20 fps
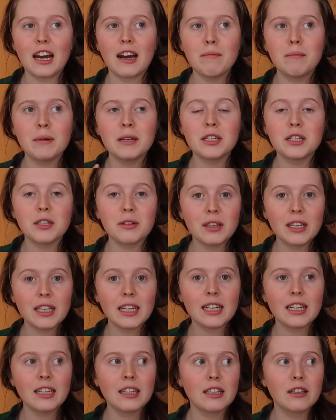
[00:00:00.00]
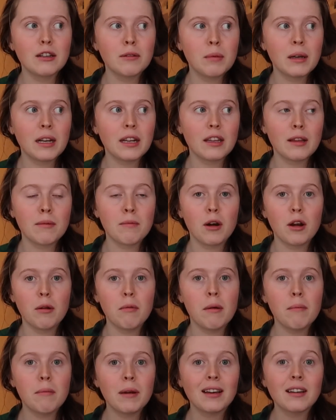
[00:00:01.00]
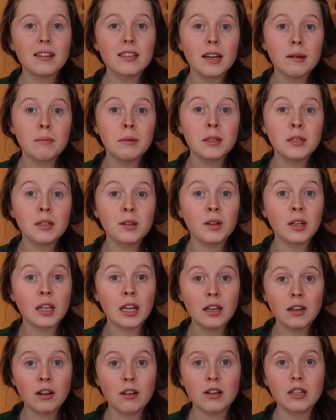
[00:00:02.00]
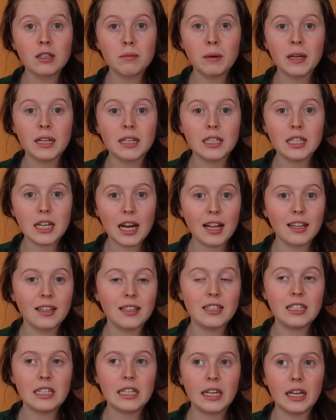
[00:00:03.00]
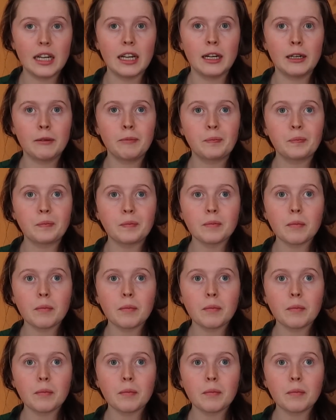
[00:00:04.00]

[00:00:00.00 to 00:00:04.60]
I've been doing it a little bit at the moment because I've been doing a no spend challenge year,